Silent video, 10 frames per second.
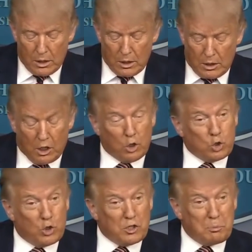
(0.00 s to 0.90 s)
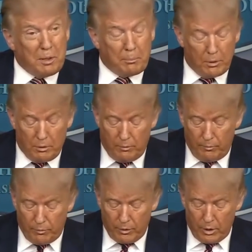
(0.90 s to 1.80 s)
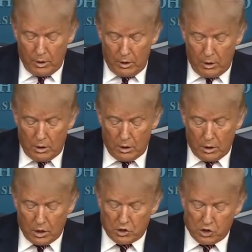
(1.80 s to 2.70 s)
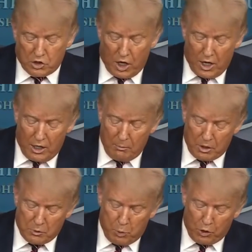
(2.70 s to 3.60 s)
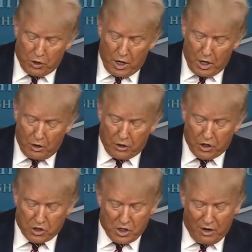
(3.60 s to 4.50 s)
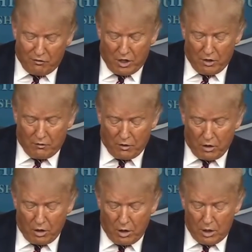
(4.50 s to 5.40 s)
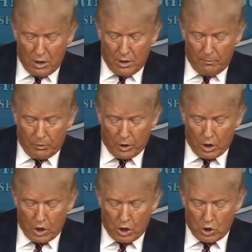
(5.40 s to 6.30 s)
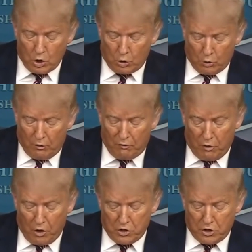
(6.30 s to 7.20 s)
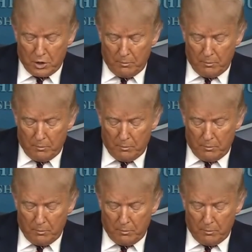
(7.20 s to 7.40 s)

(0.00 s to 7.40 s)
They don't trust people. A society must put the health and safety of our children first.